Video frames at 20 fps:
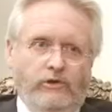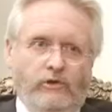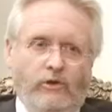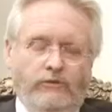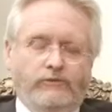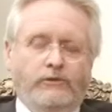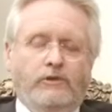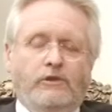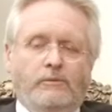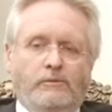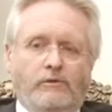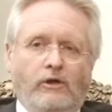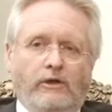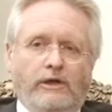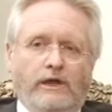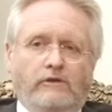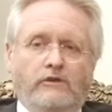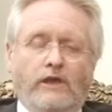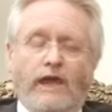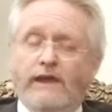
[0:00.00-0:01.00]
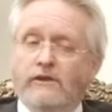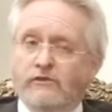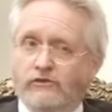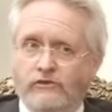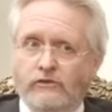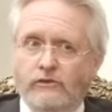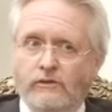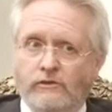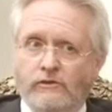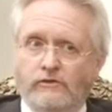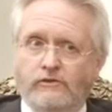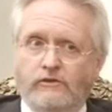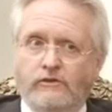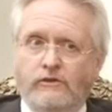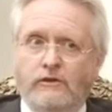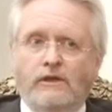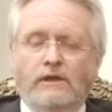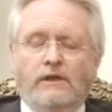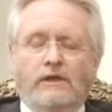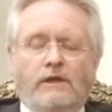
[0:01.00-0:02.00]
are offering a product and a service
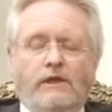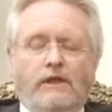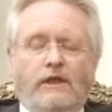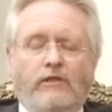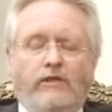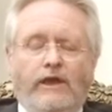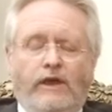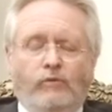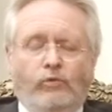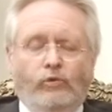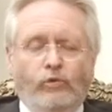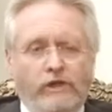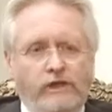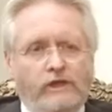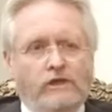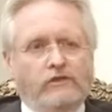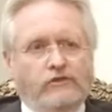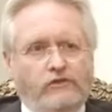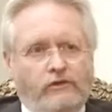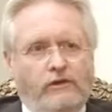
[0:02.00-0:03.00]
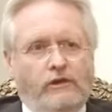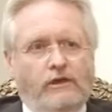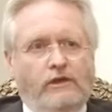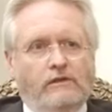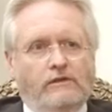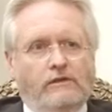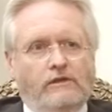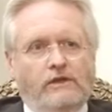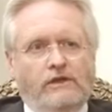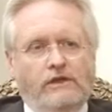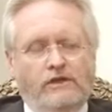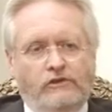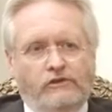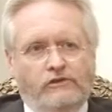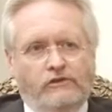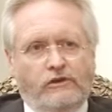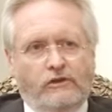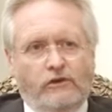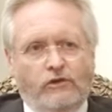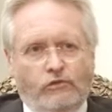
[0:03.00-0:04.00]
that we consider
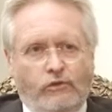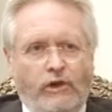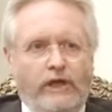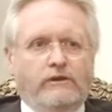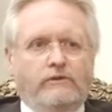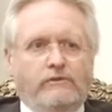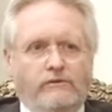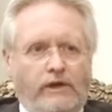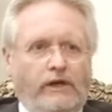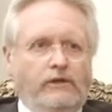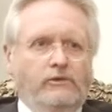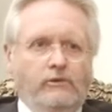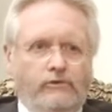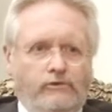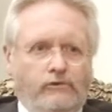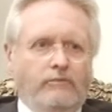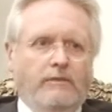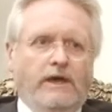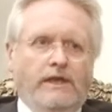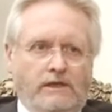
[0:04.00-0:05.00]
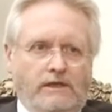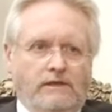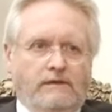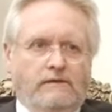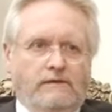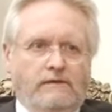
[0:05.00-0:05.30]
is great value for money.